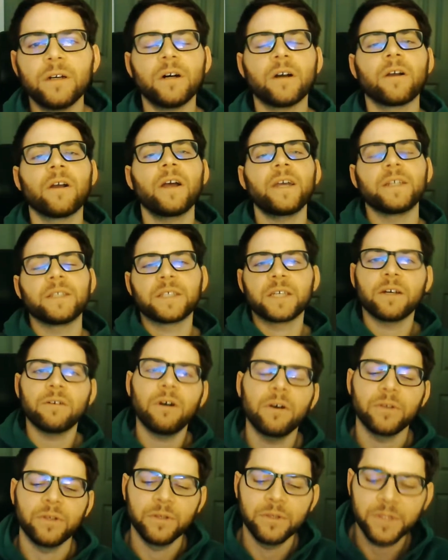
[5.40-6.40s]
All right,
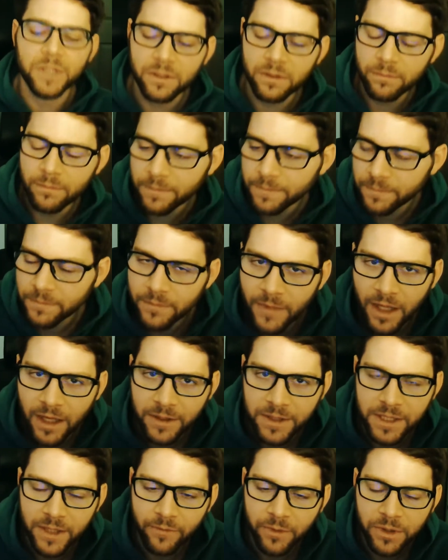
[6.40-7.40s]
hello YouTube.
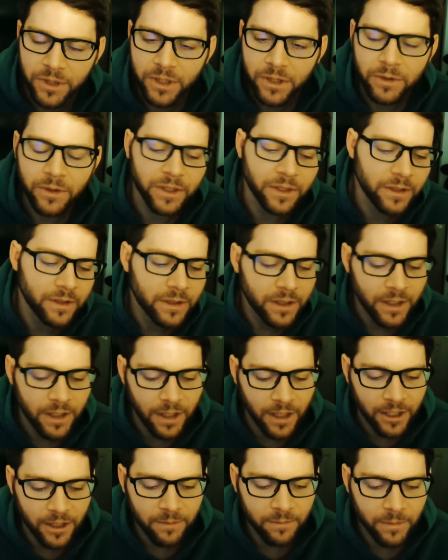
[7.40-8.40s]
How's everyone doing?
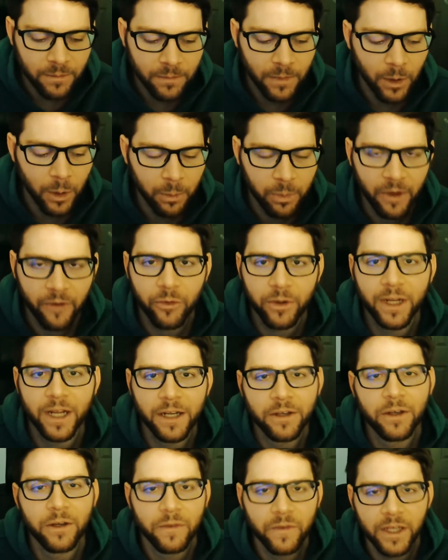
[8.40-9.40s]
Hope everyone
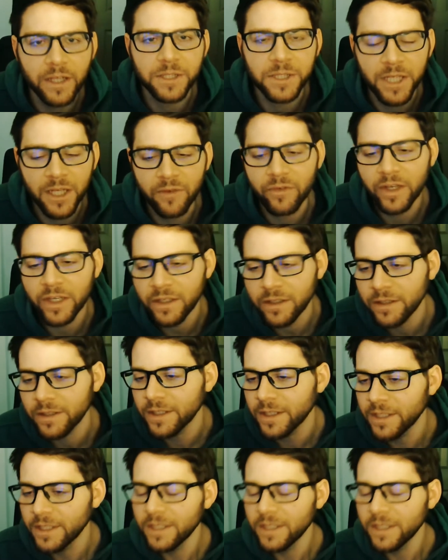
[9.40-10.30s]
had a good Thanksgiving.